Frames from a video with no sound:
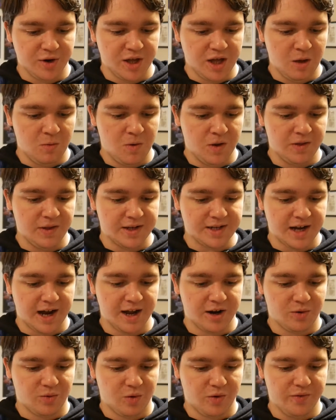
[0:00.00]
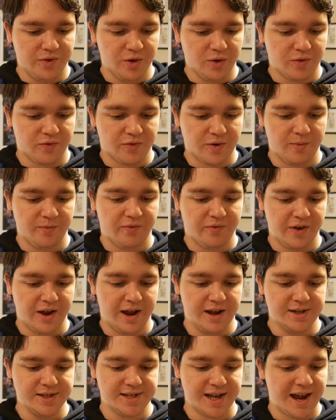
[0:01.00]
keeping the title reveal from
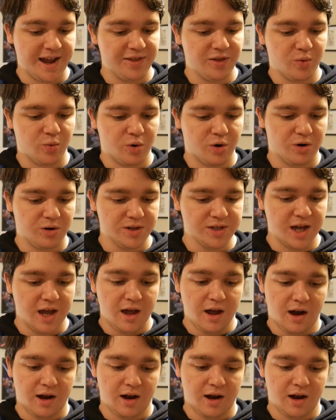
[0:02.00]
fans and the world